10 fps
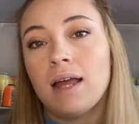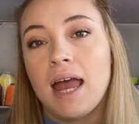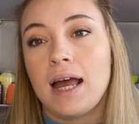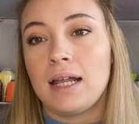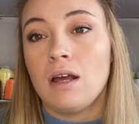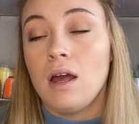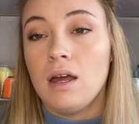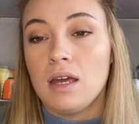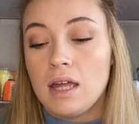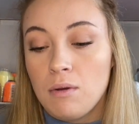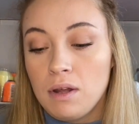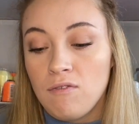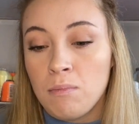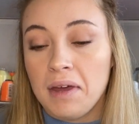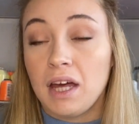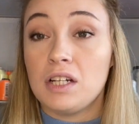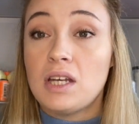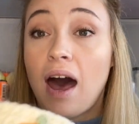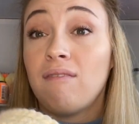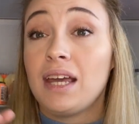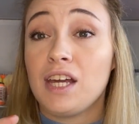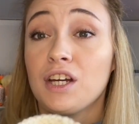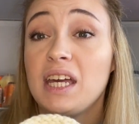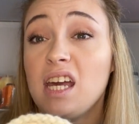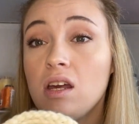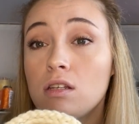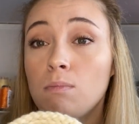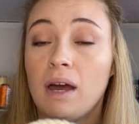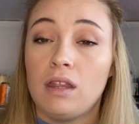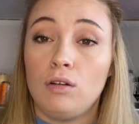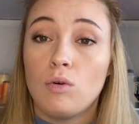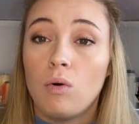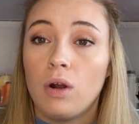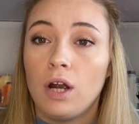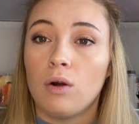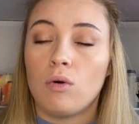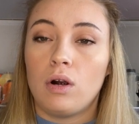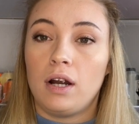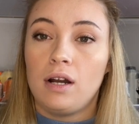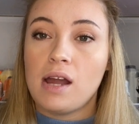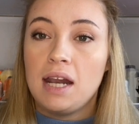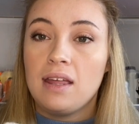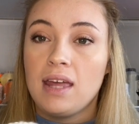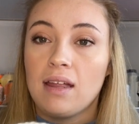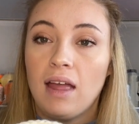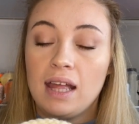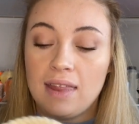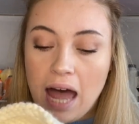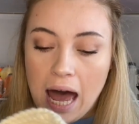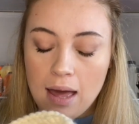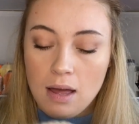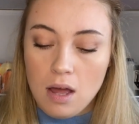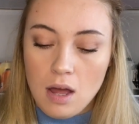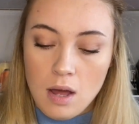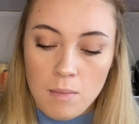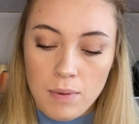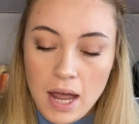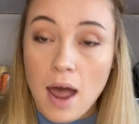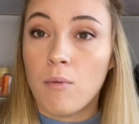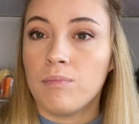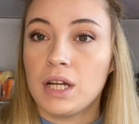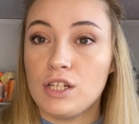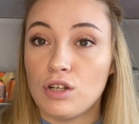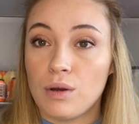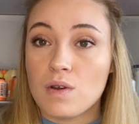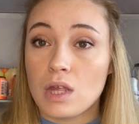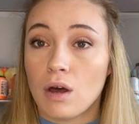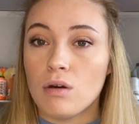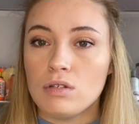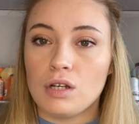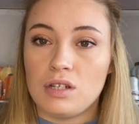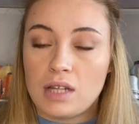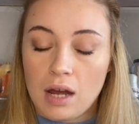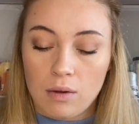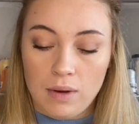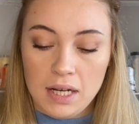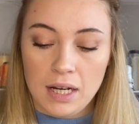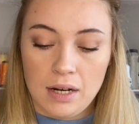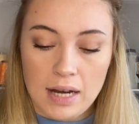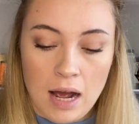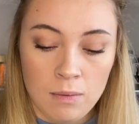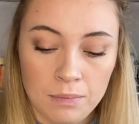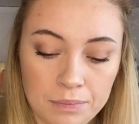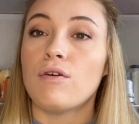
And it would even be good to have like your keys by the door or anything like that. But I'm going to show you the coasters that go in here now.